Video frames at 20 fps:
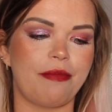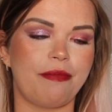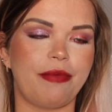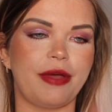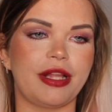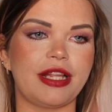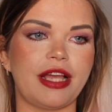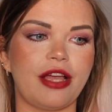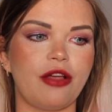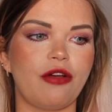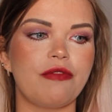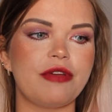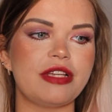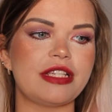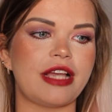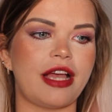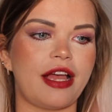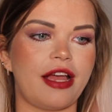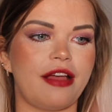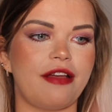but I
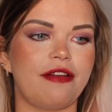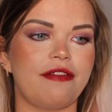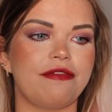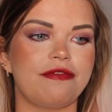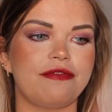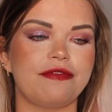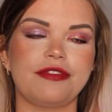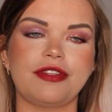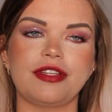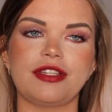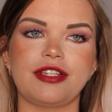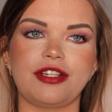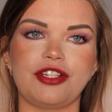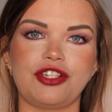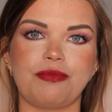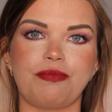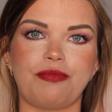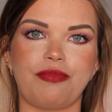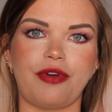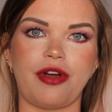always have such
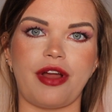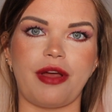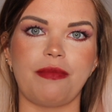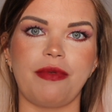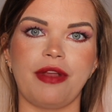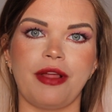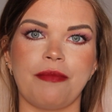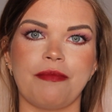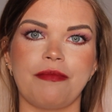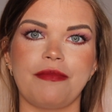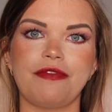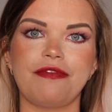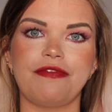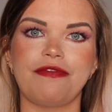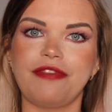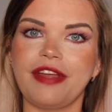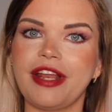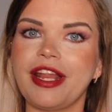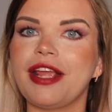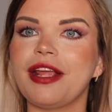a problem
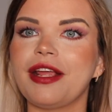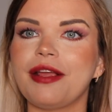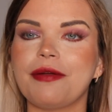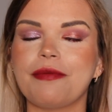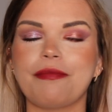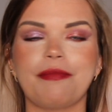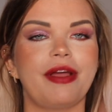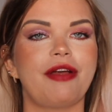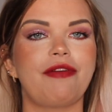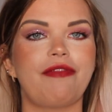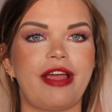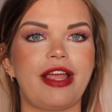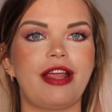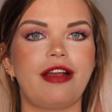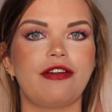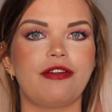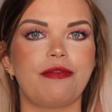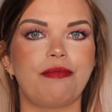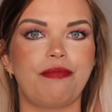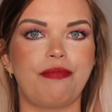fitting my
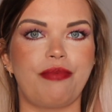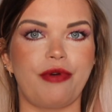regular